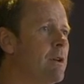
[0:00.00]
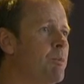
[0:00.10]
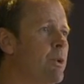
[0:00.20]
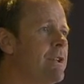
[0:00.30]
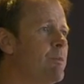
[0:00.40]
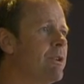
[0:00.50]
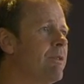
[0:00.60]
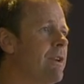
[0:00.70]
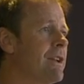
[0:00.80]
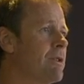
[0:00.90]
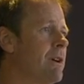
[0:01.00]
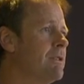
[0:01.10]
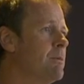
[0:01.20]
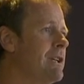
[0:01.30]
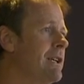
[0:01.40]
a pretty big factor out
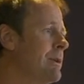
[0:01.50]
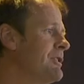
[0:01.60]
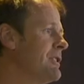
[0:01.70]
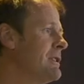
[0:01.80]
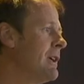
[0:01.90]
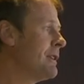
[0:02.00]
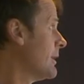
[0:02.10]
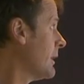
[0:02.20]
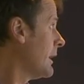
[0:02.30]
in the media. We've seen that.